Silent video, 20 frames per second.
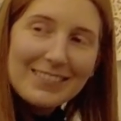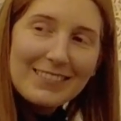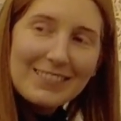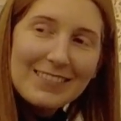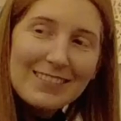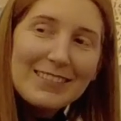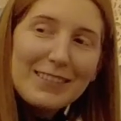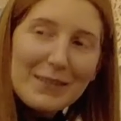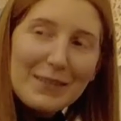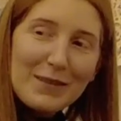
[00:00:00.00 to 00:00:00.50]

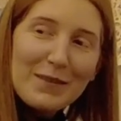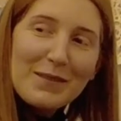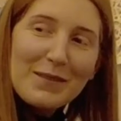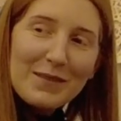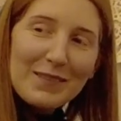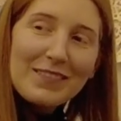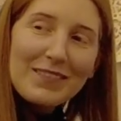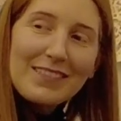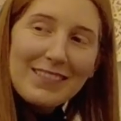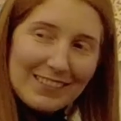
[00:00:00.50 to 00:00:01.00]
that
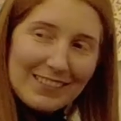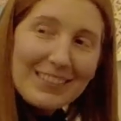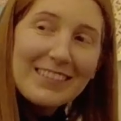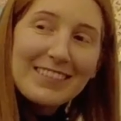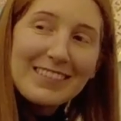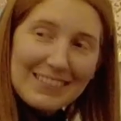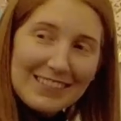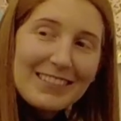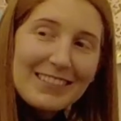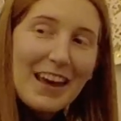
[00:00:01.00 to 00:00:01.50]
absolutely makes
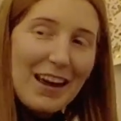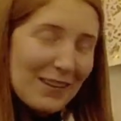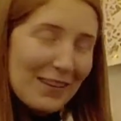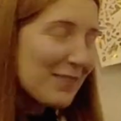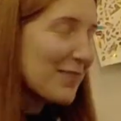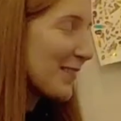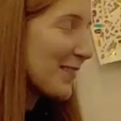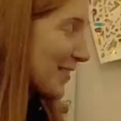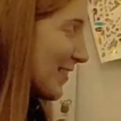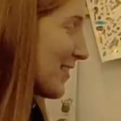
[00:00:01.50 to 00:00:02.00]
sense,
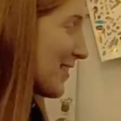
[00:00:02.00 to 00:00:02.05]
right?